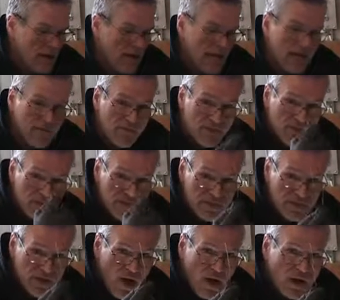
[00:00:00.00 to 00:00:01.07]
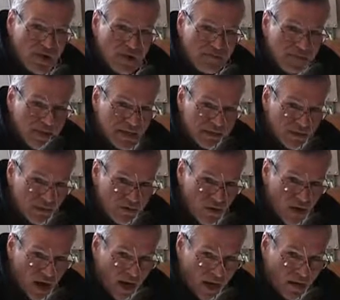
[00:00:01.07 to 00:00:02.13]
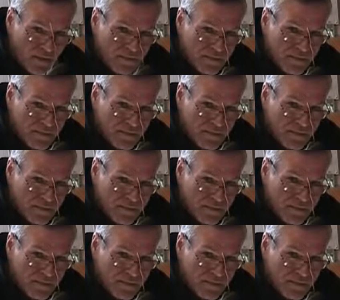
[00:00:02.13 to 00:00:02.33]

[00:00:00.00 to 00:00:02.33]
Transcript: if it's a solid piece of wire,